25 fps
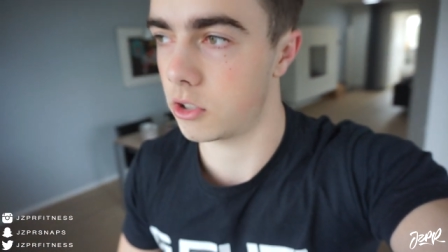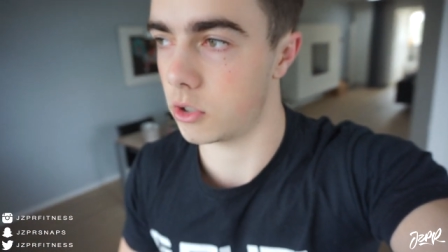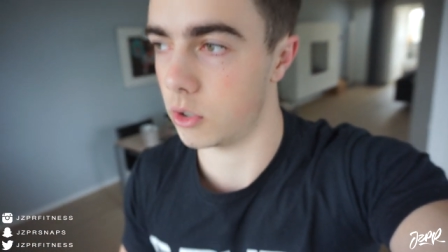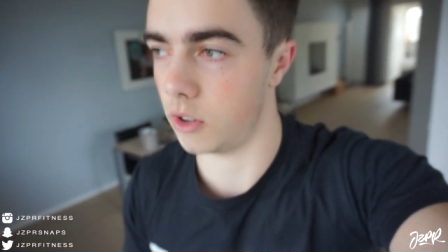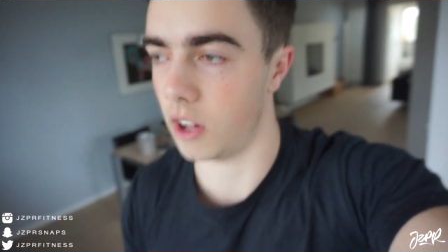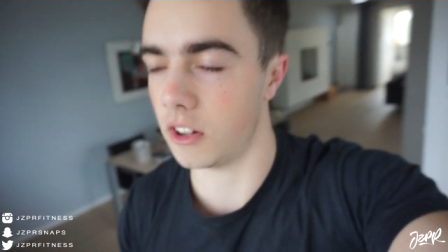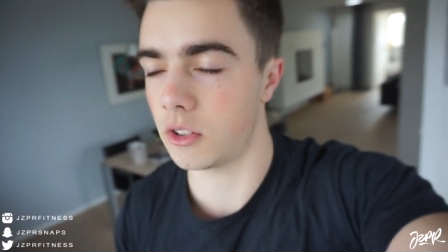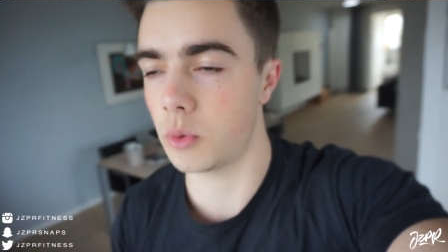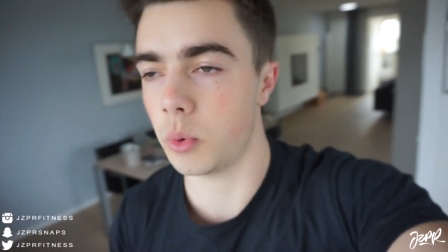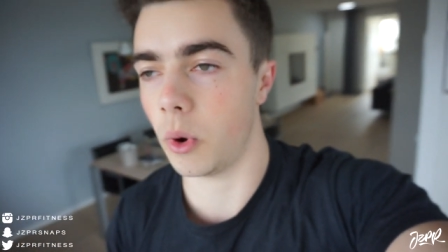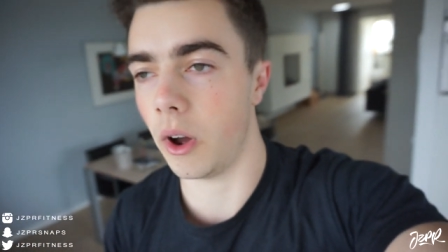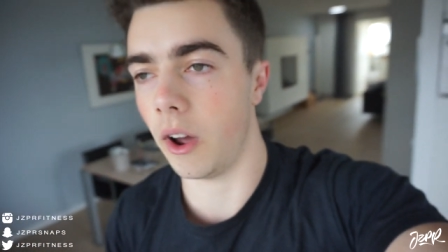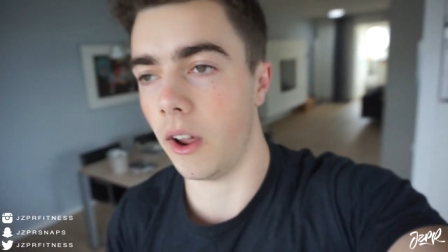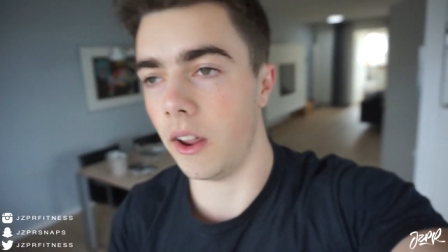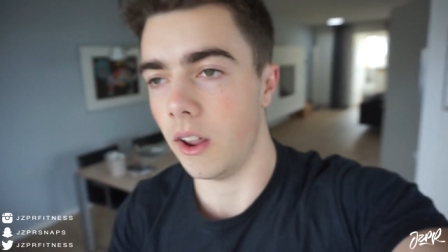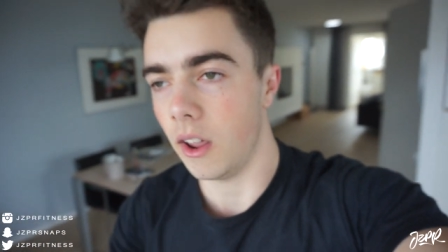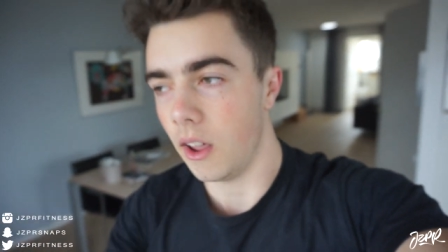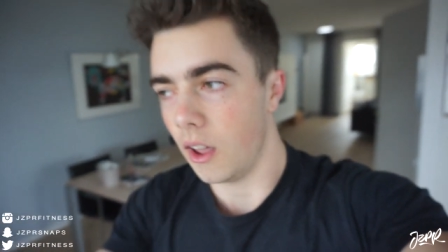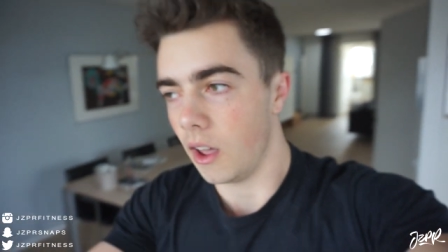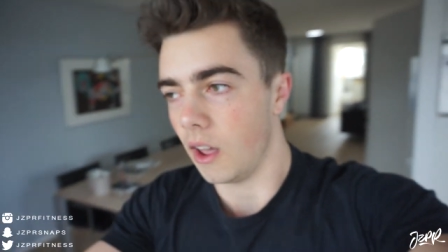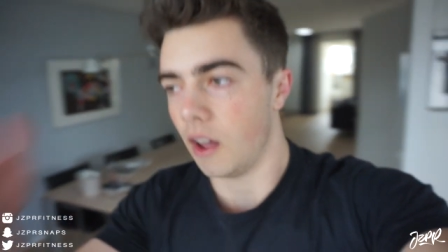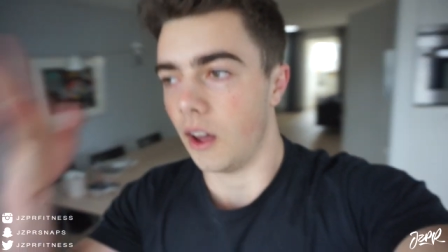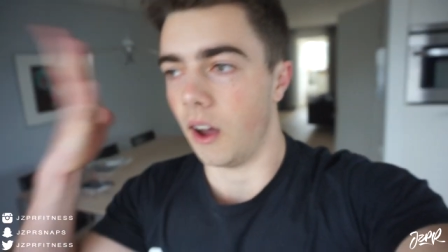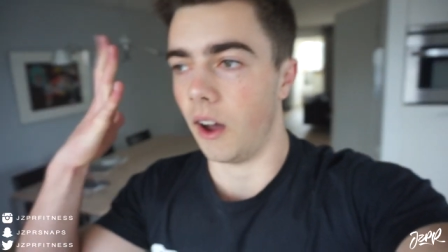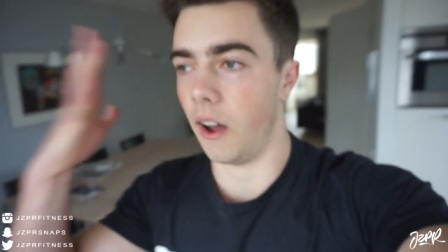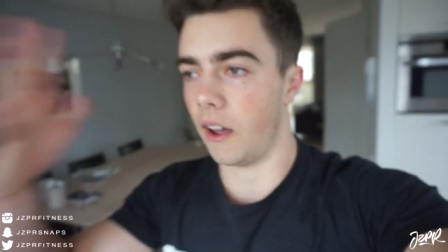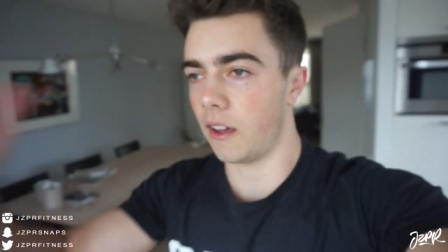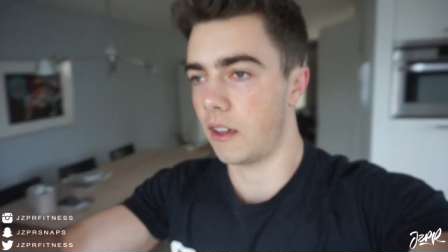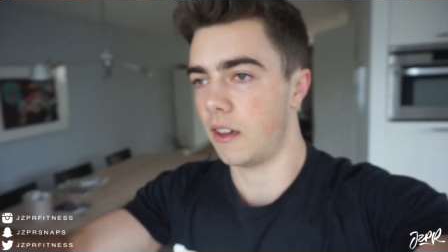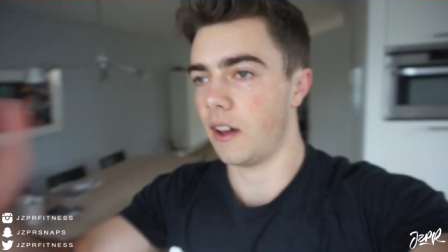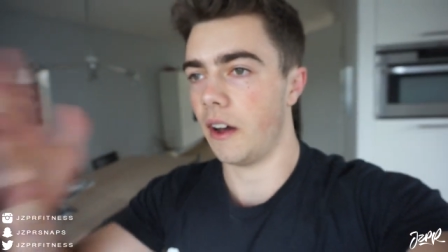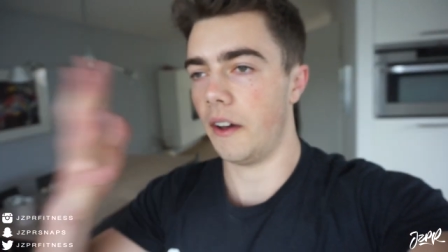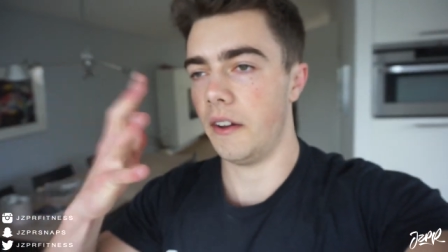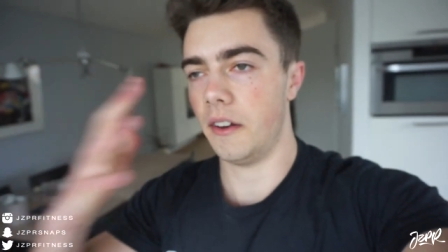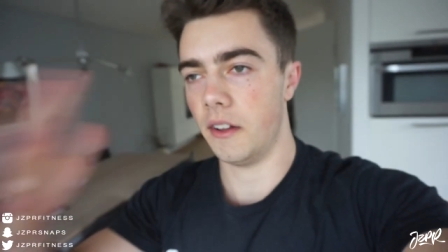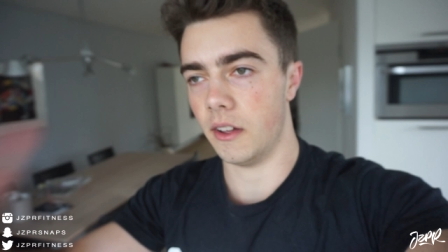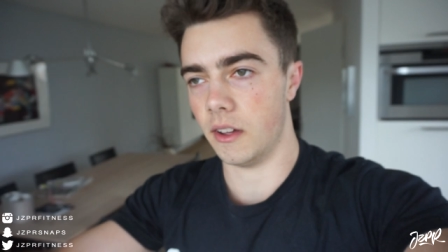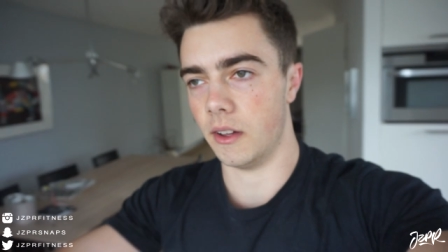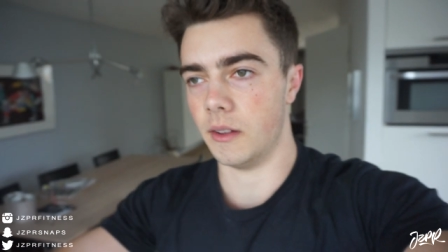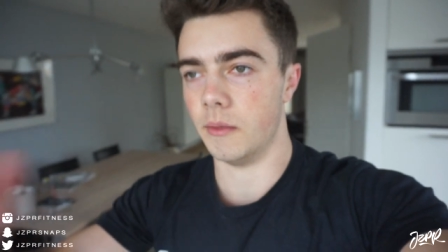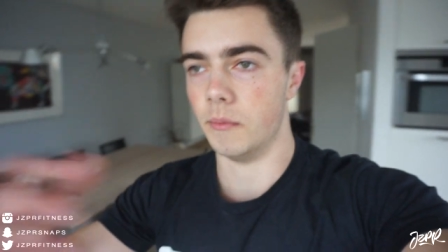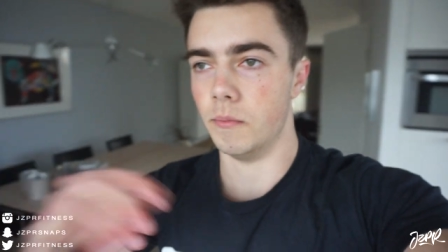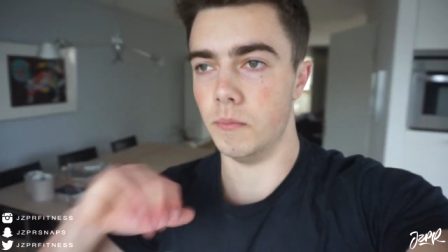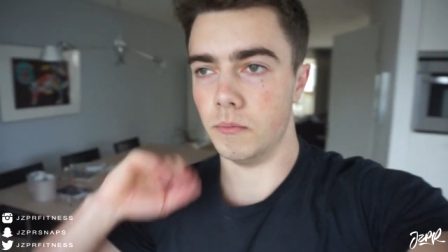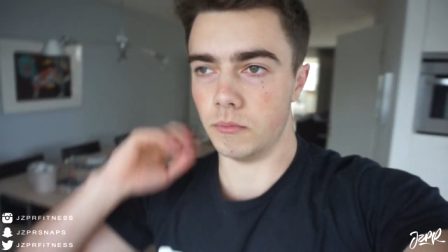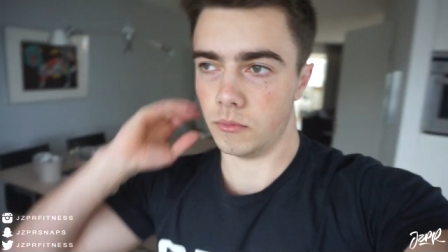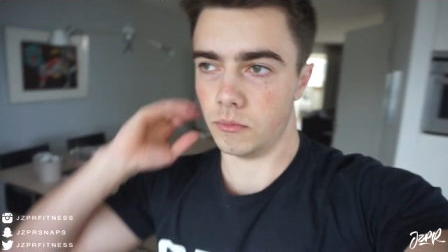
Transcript: So that's why I kind of